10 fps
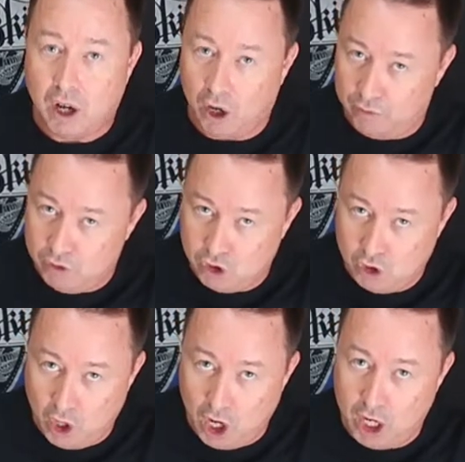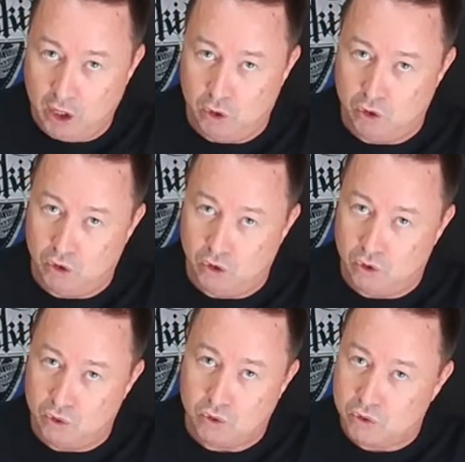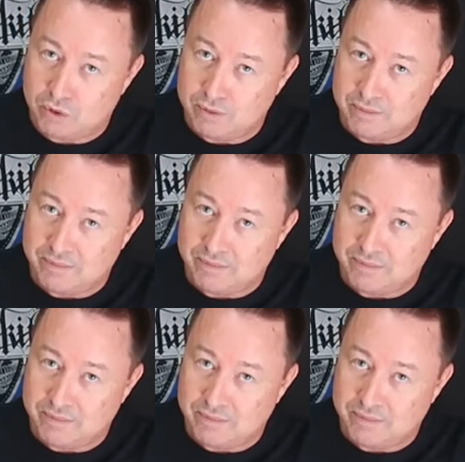of silence.